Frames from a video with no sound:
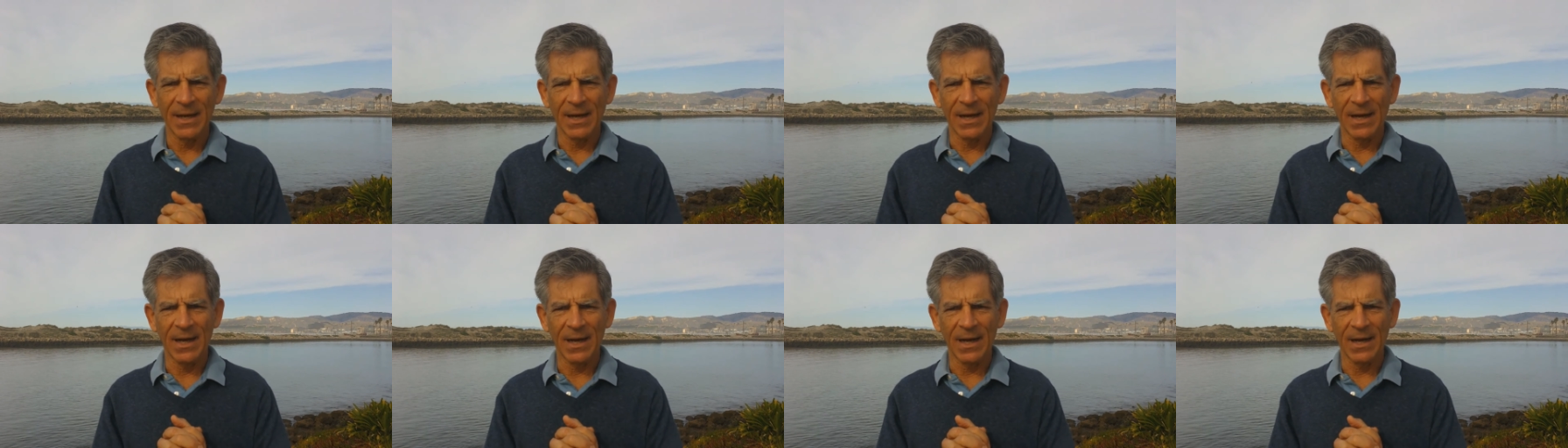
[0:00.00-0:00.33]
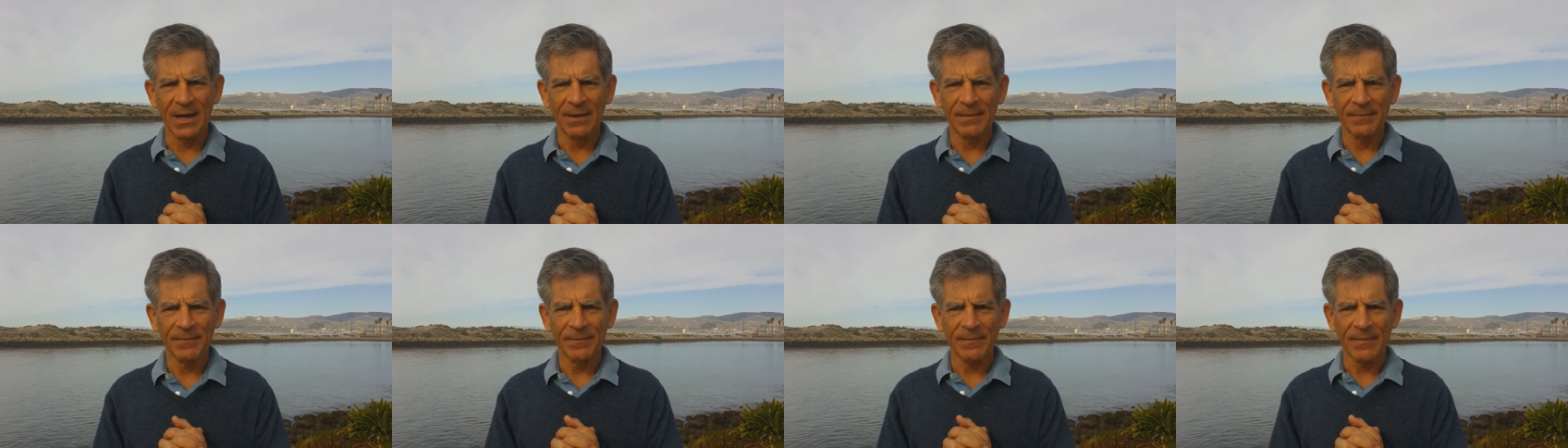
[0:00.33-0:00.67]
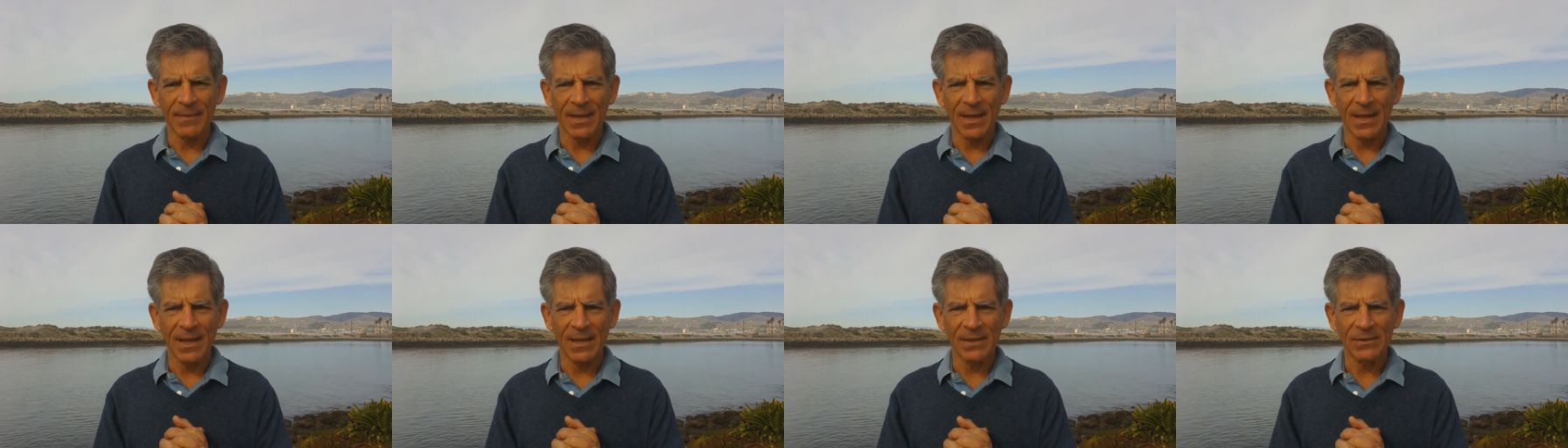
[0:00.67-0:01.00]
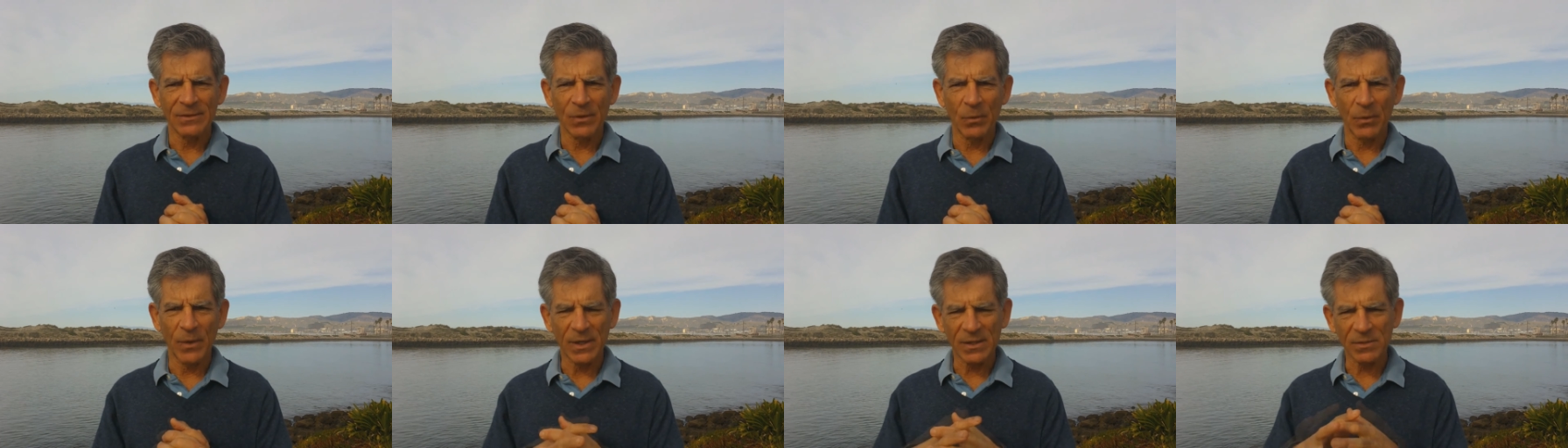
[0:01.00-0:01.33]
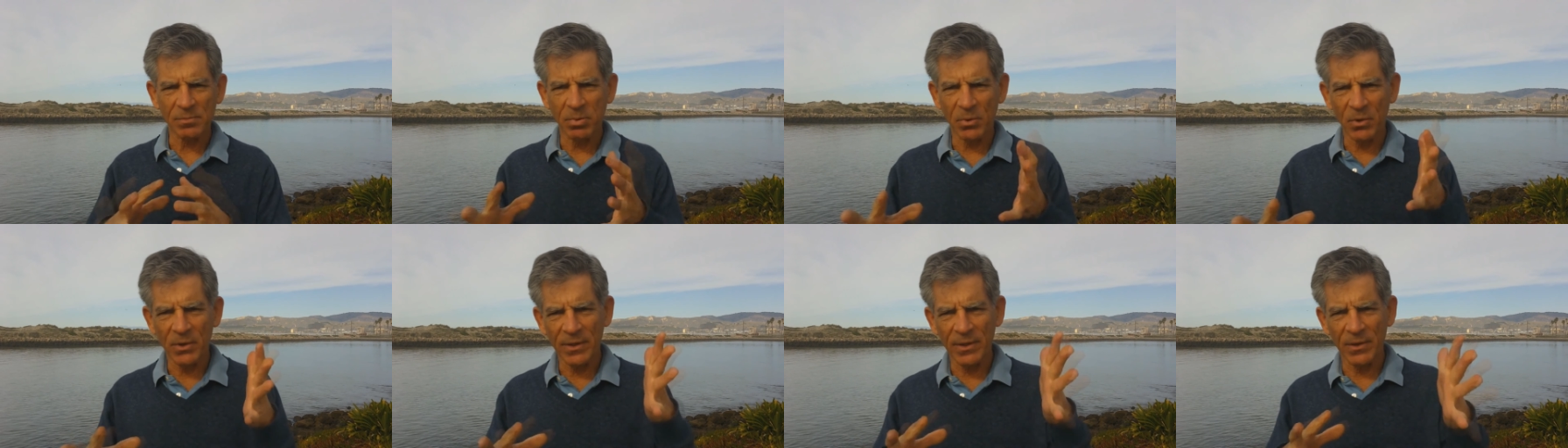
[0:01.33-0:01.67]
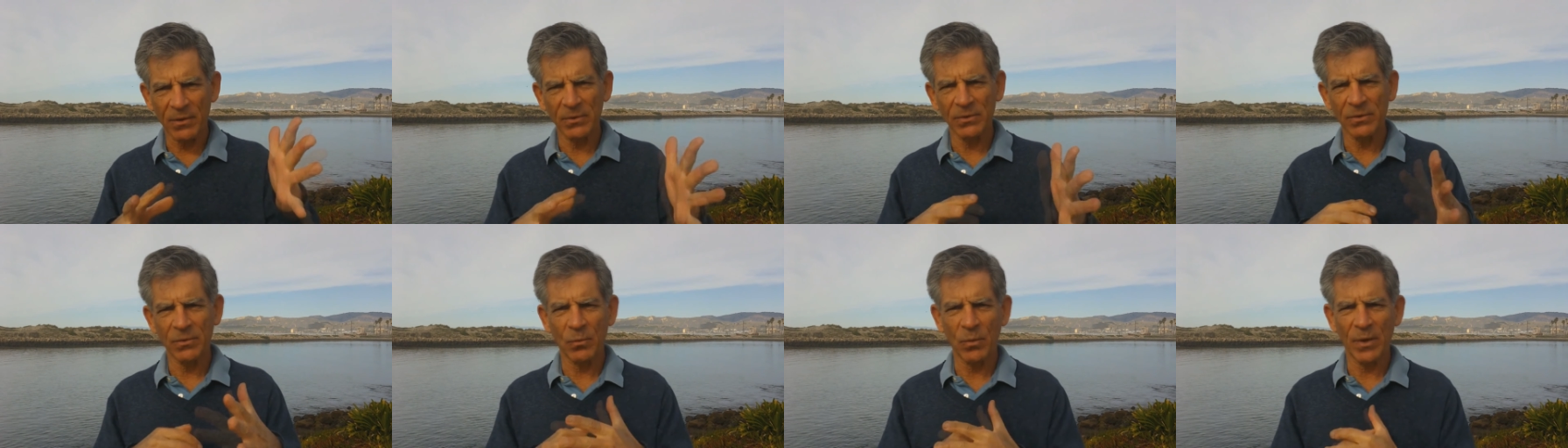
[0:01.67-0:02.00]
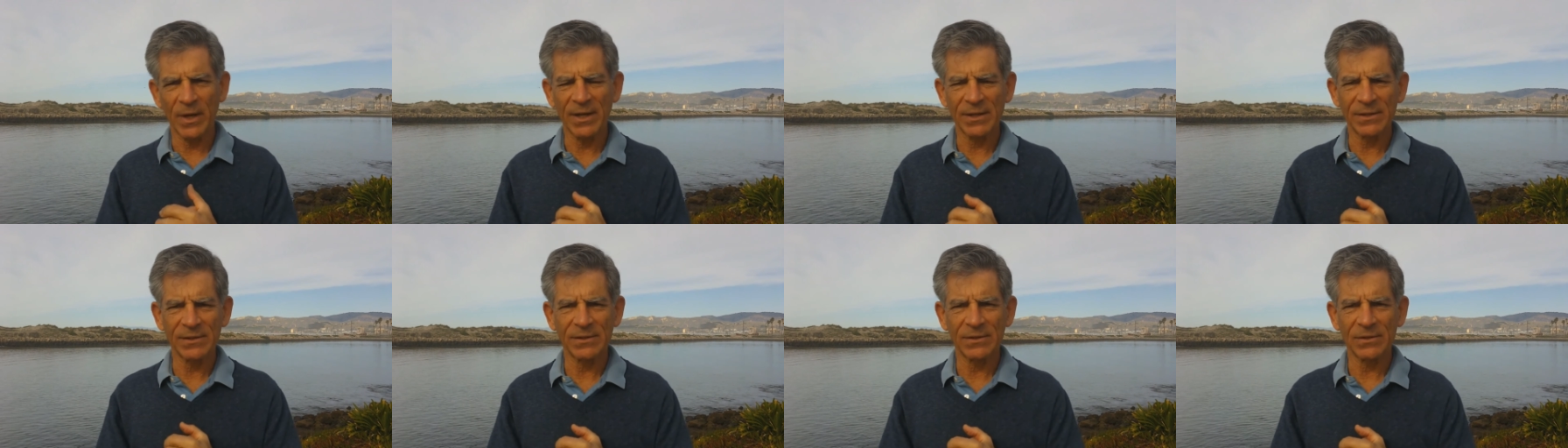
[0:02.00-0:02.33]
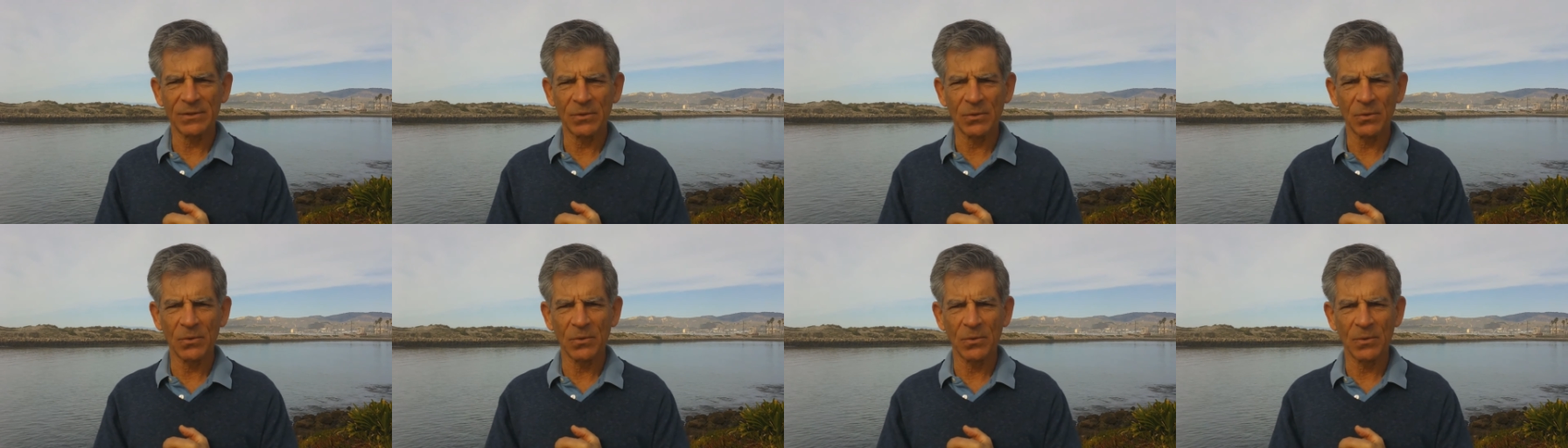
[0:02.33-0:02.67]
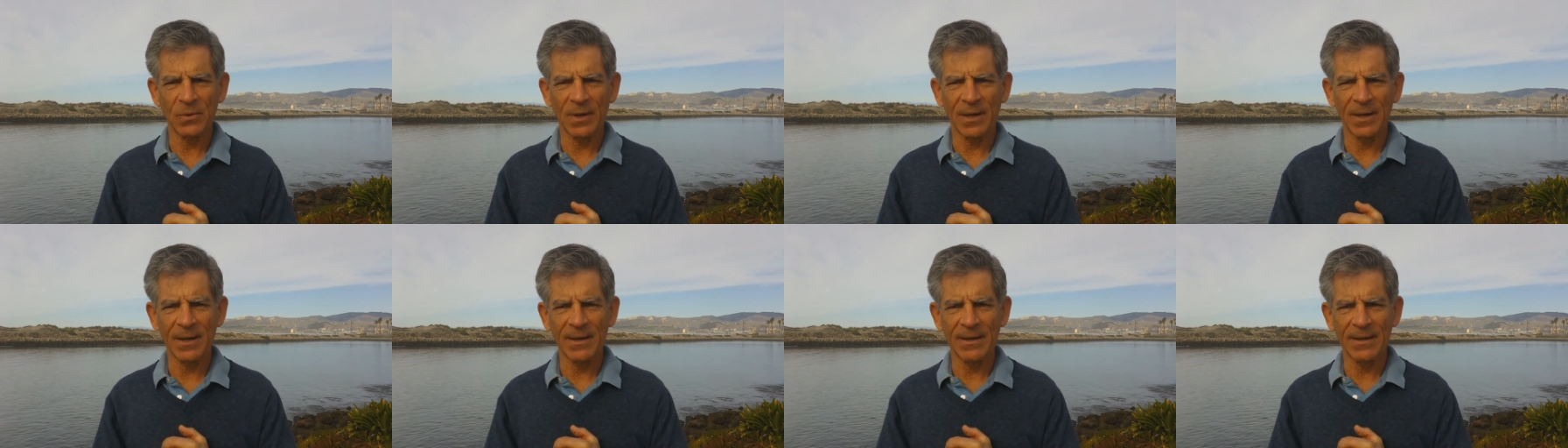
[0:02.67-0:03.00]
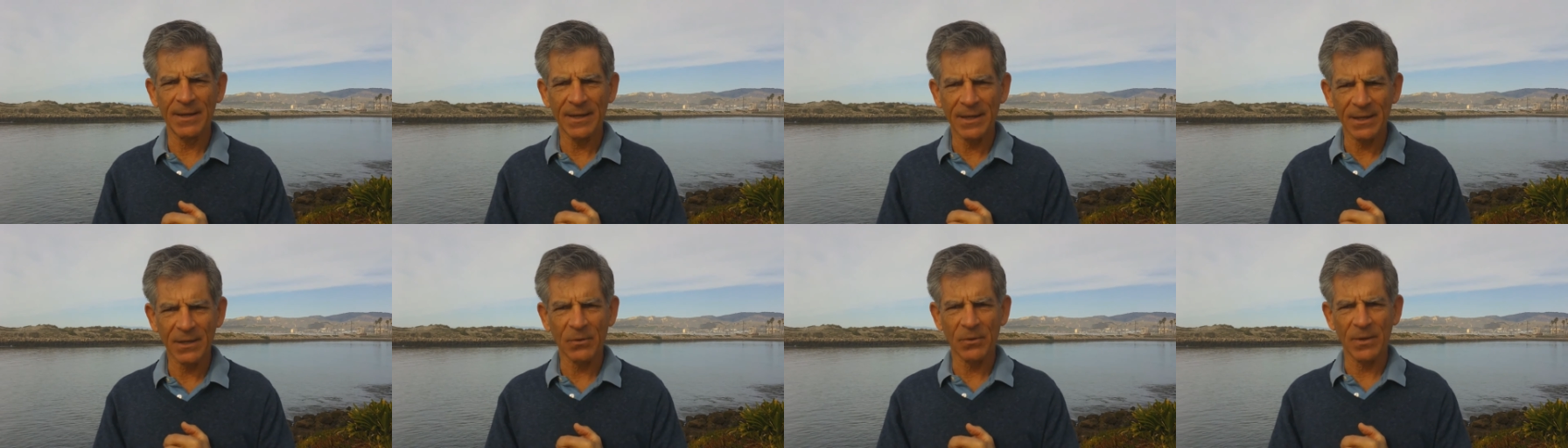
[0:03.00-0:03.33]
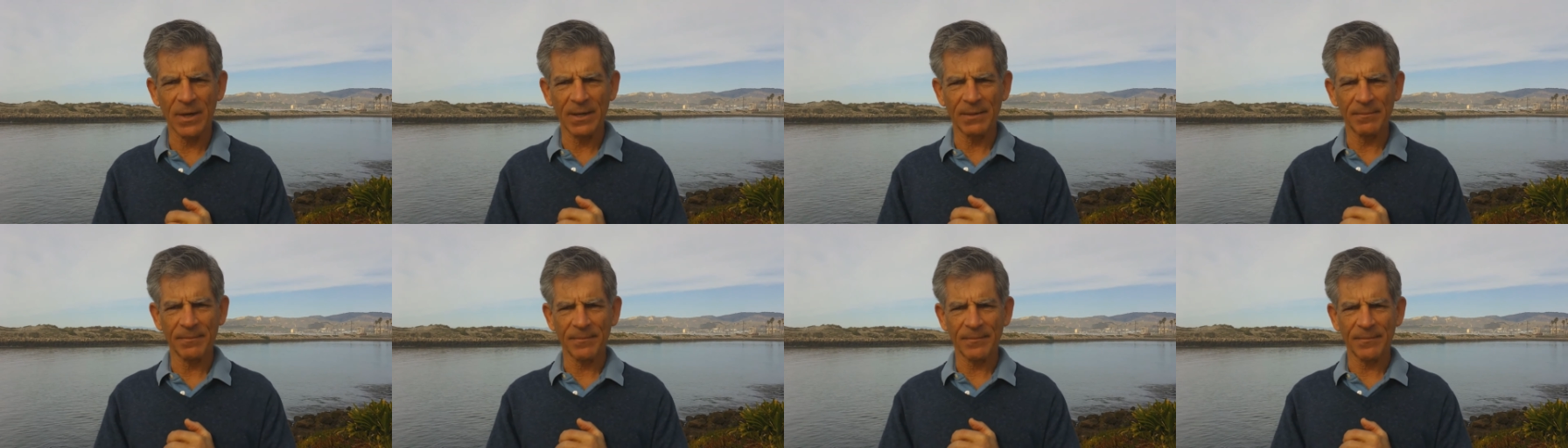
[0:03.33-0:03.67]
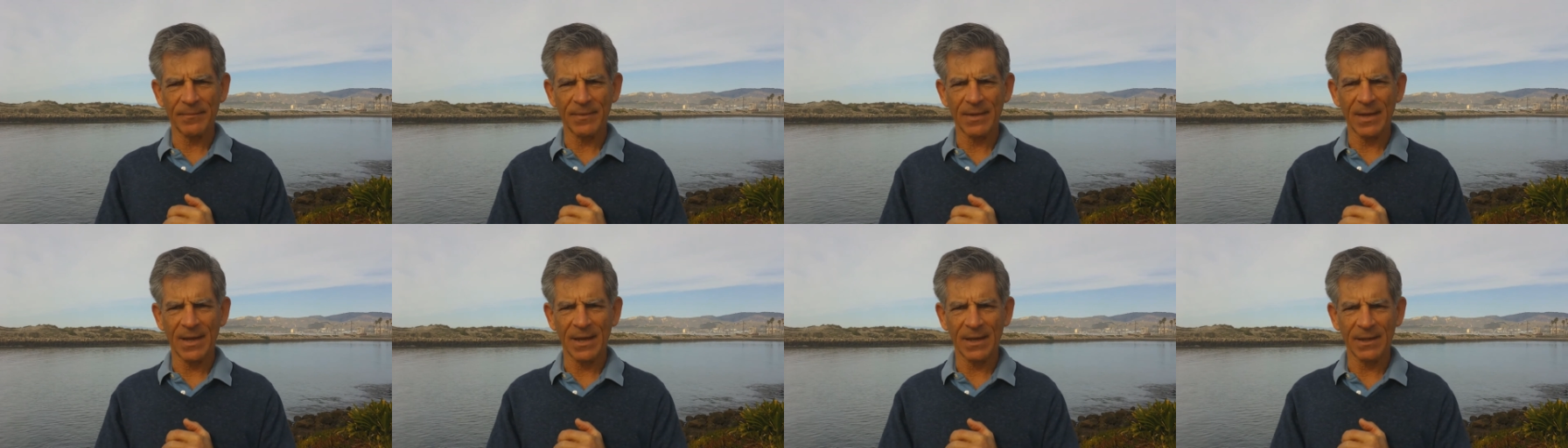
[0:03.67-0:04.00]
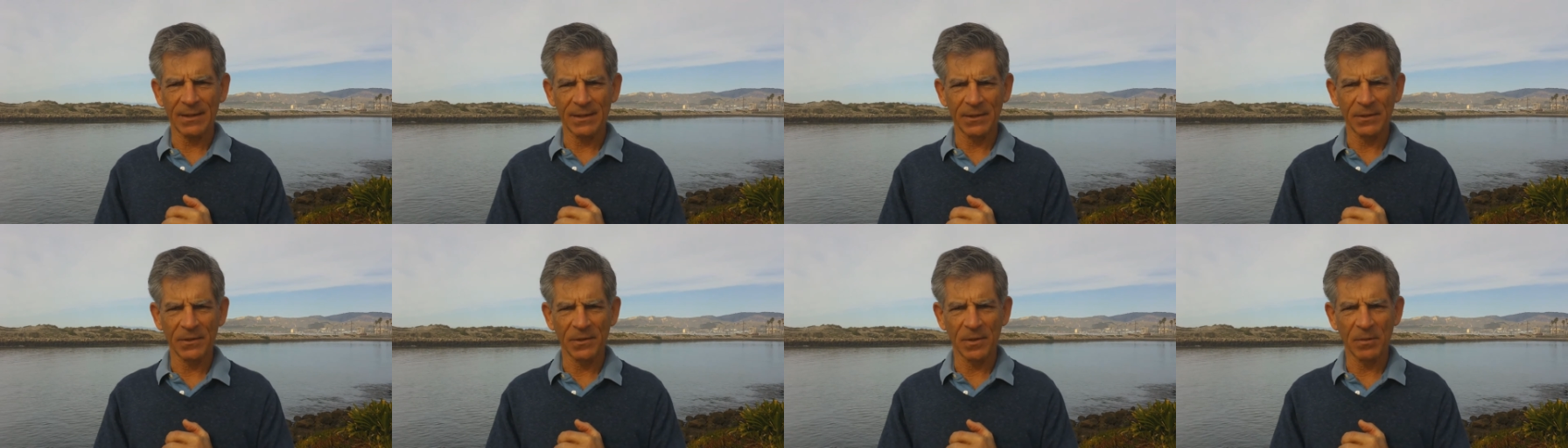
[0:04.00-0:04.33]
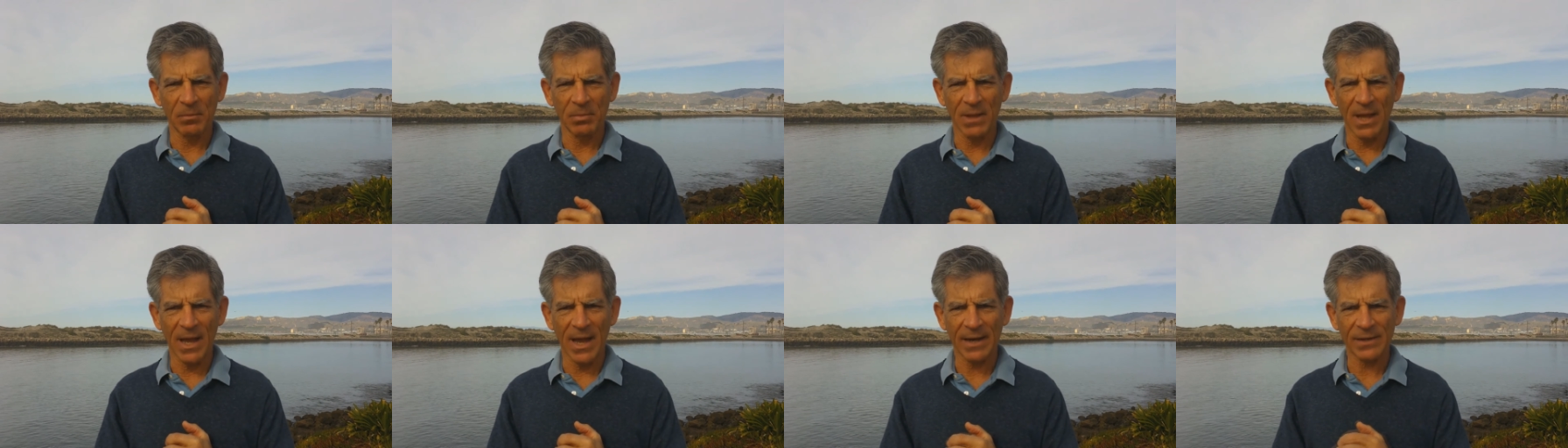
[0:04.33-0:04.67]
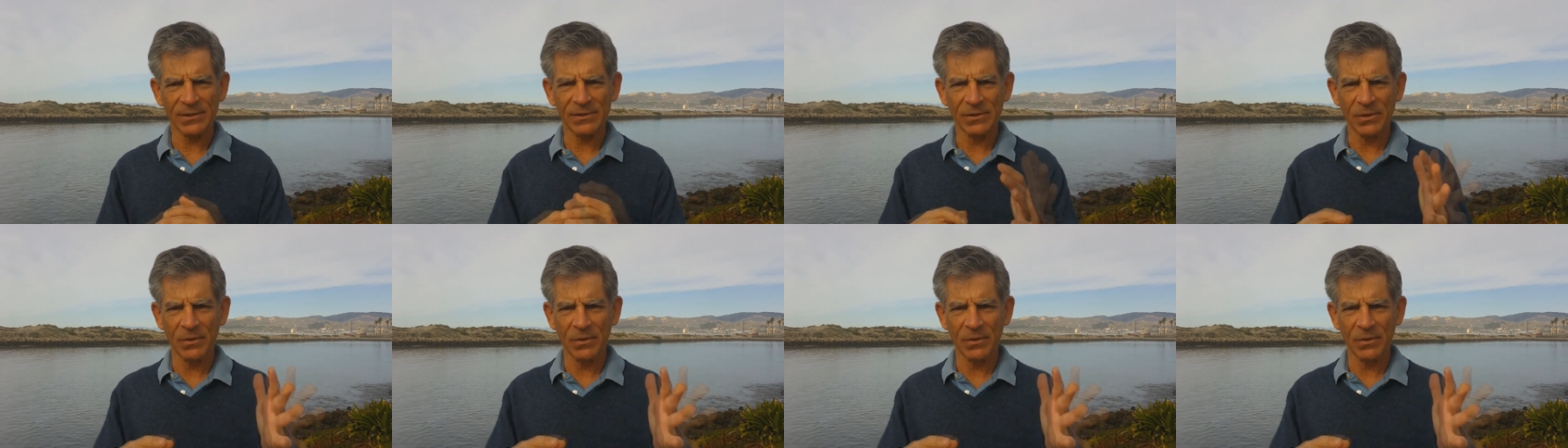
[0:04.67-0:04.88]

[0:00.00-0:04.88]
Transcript: Uh, so we explore those ways to uh, integrate and clear the blocks.